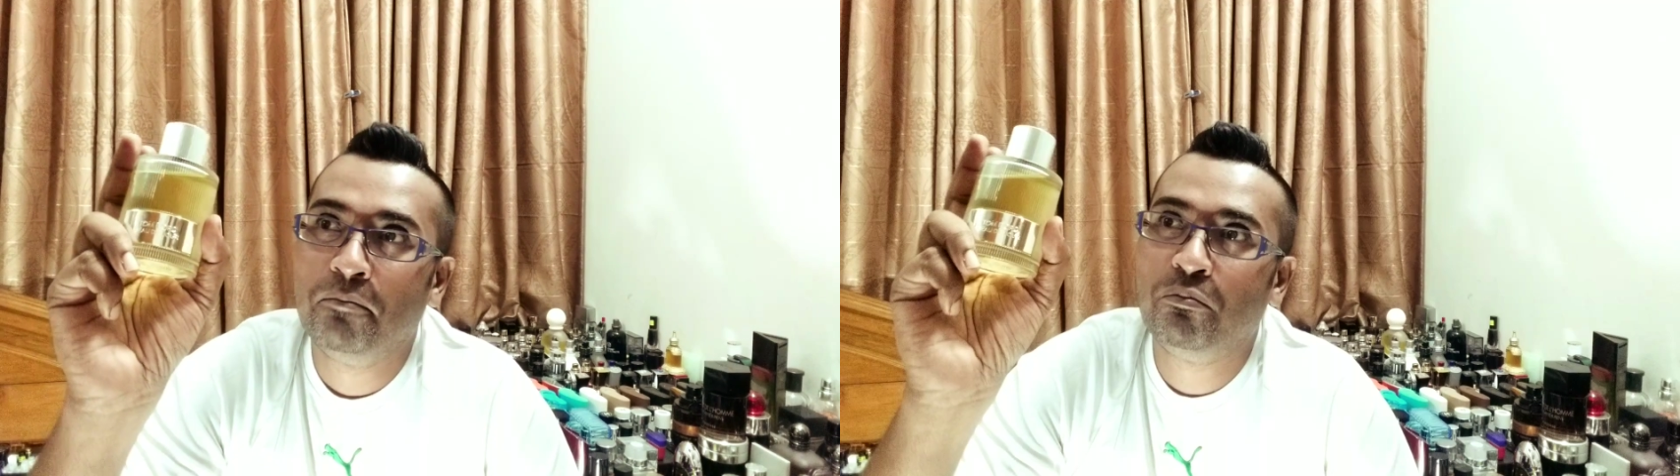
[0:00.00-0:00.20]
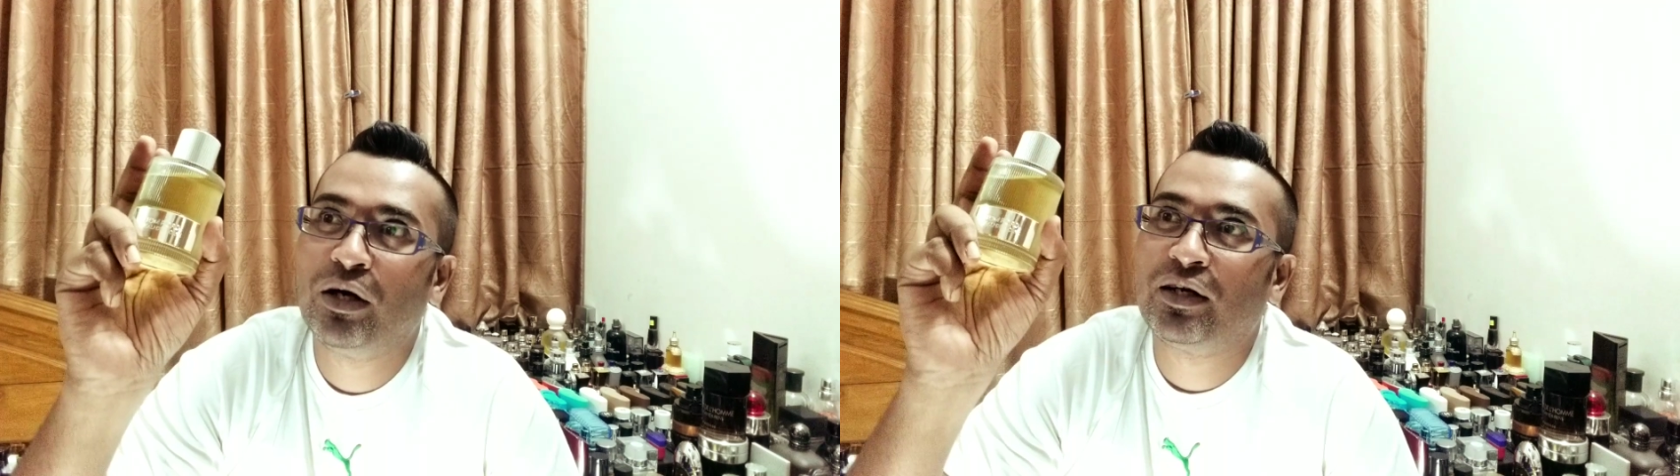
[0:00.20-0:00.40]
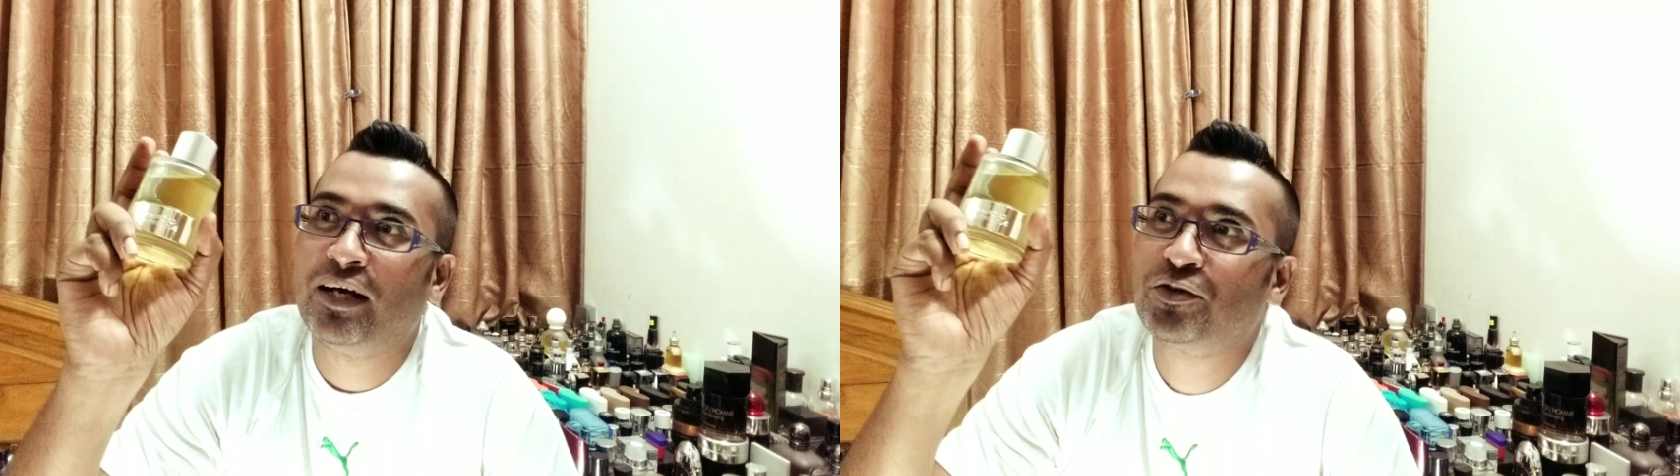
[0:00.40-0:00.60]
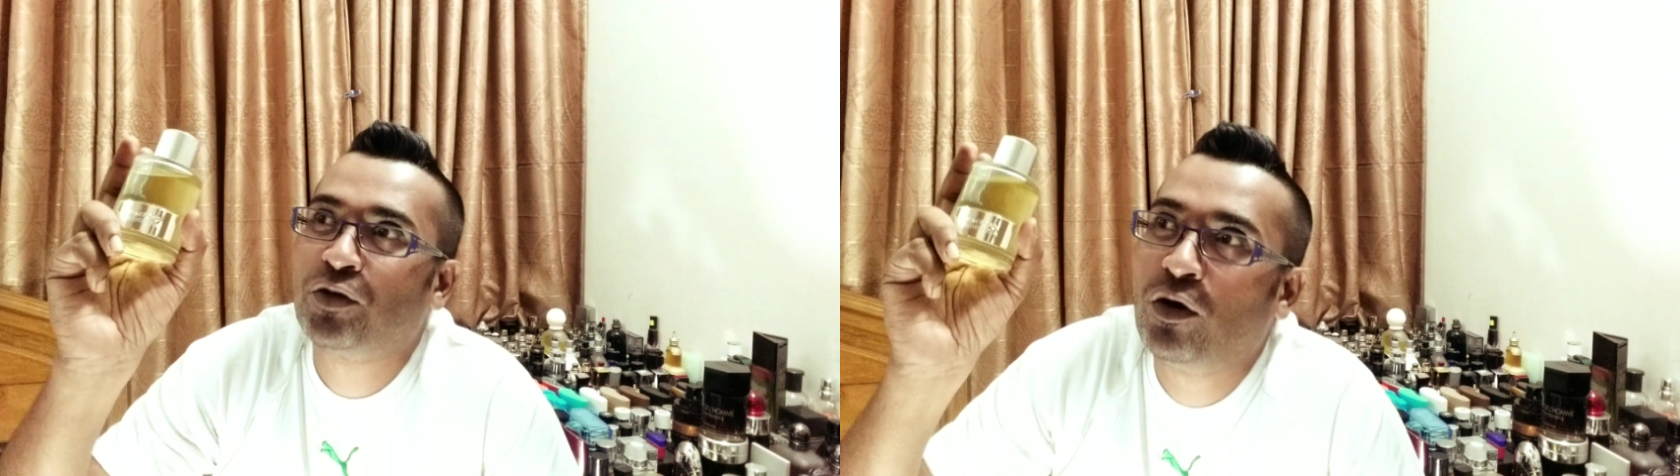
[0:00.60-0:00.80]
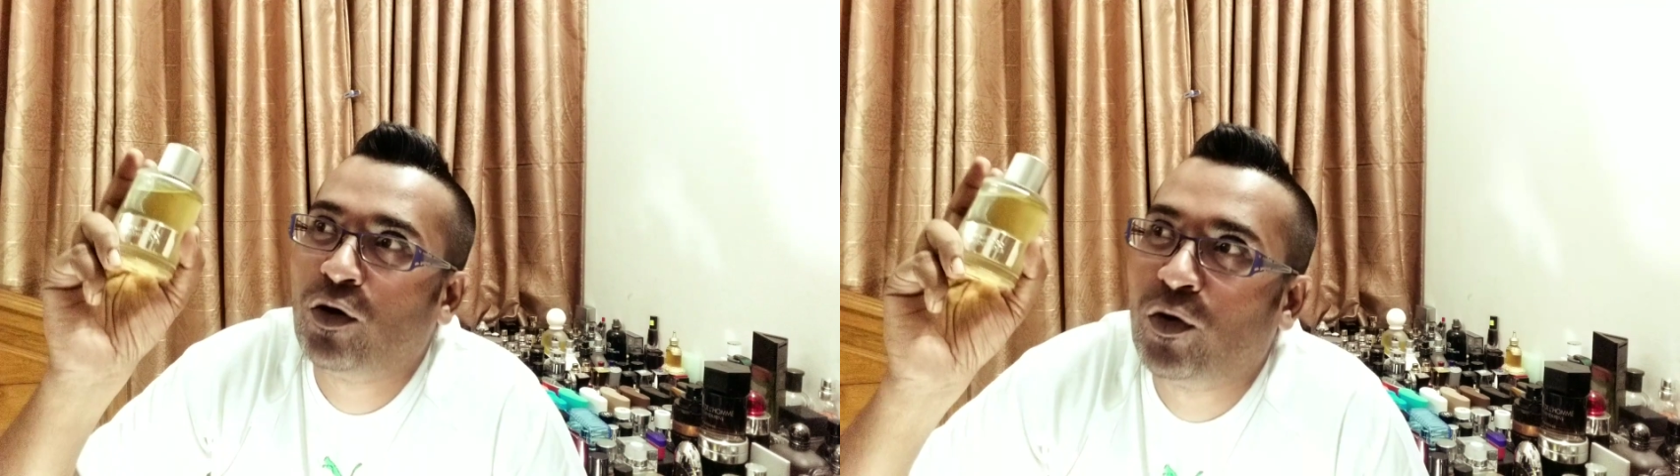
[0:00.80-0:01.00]
But I
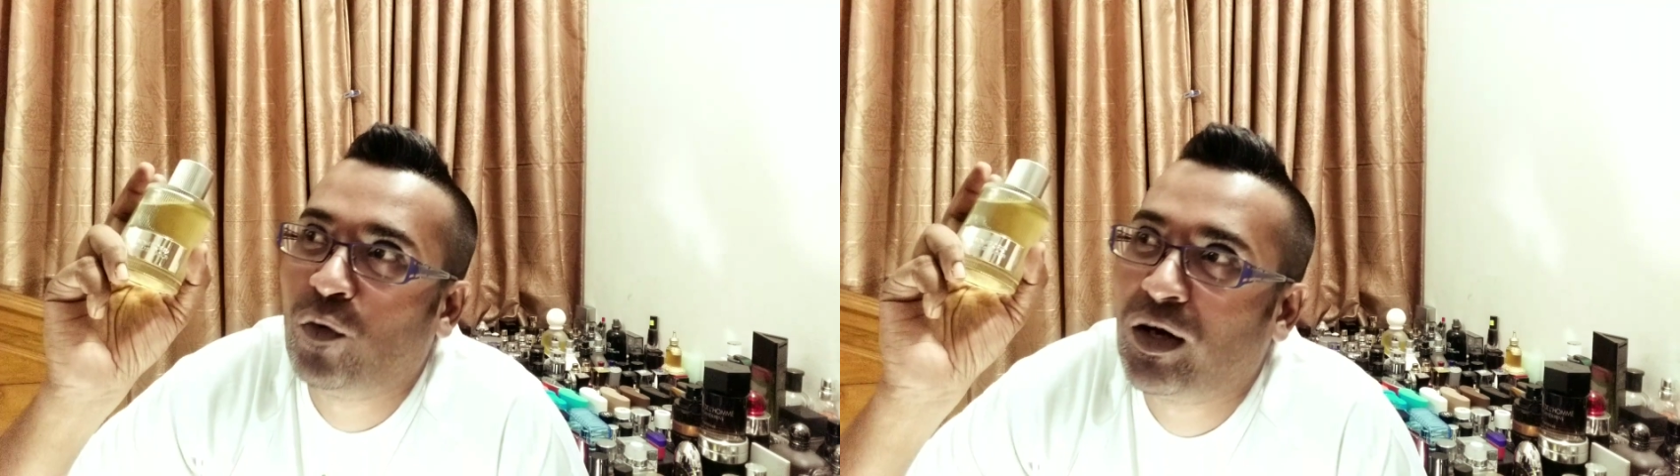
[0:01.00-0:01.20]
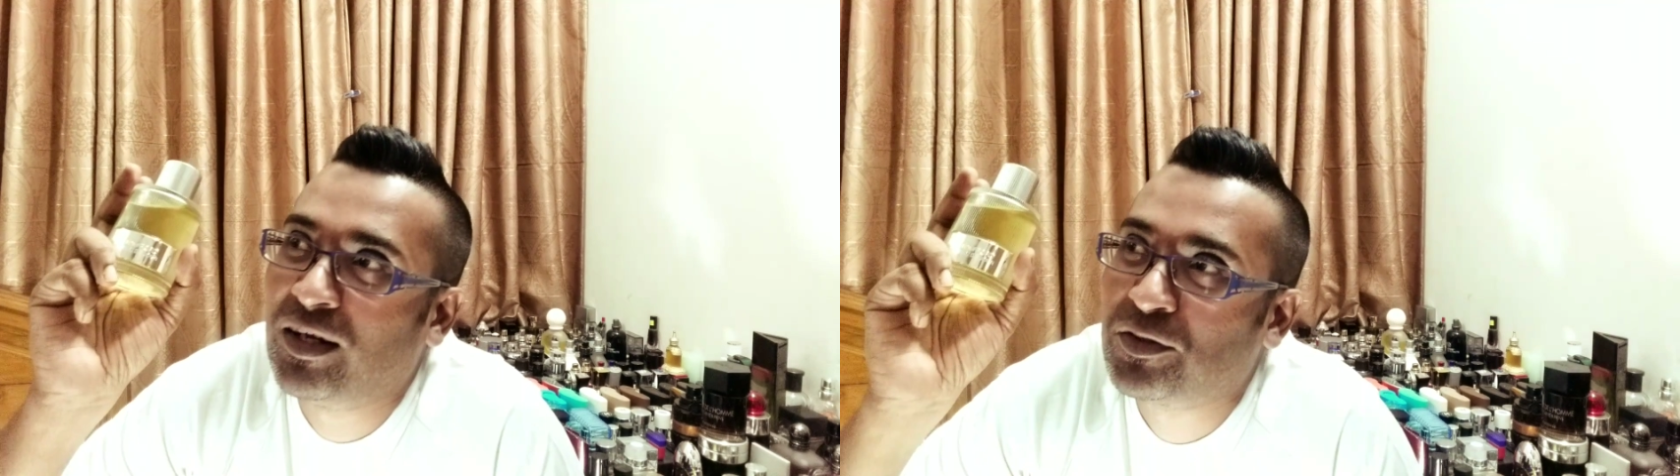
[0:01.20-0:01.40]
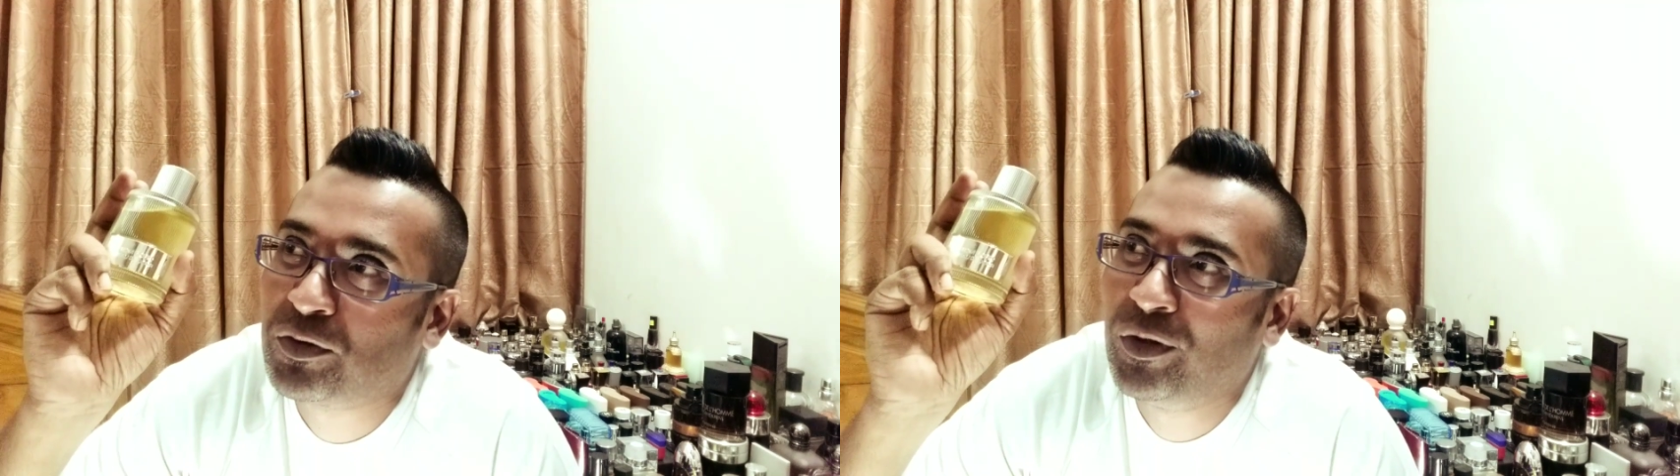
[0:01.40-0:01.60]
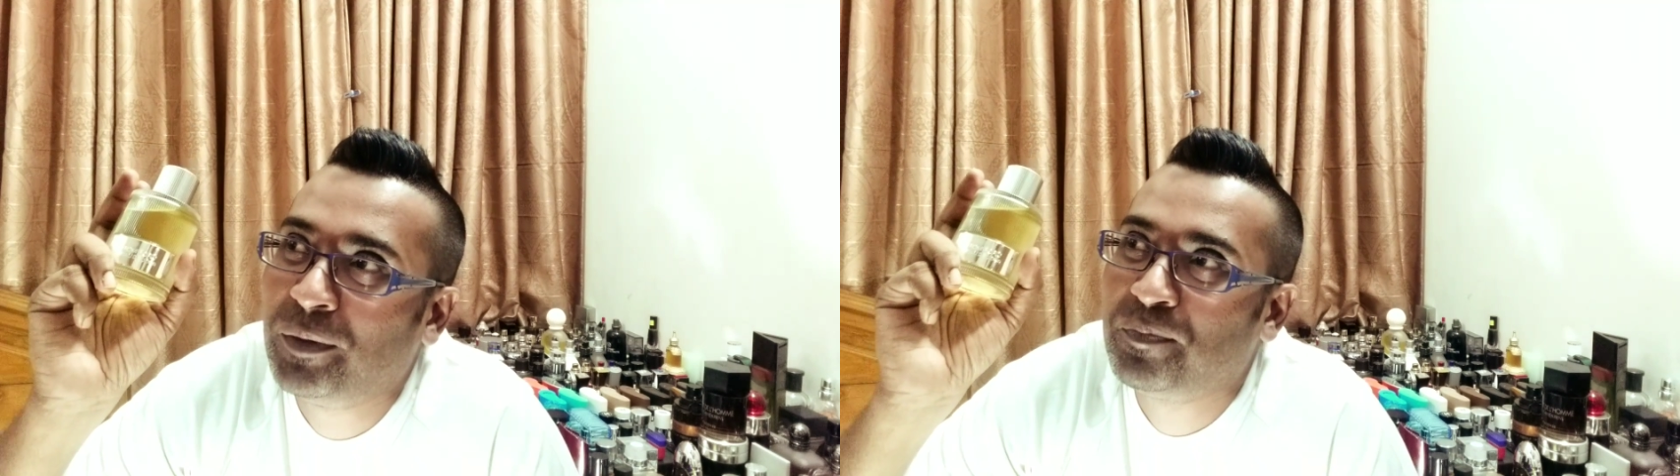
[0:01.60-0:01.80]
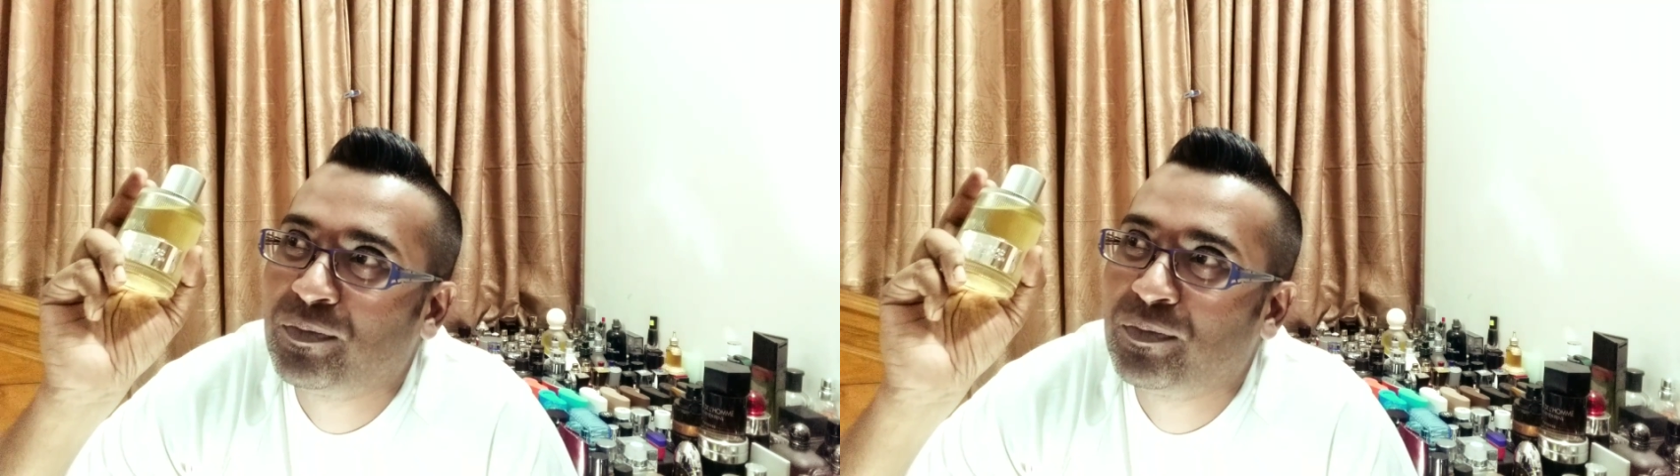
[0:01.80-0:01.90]
saw one last story,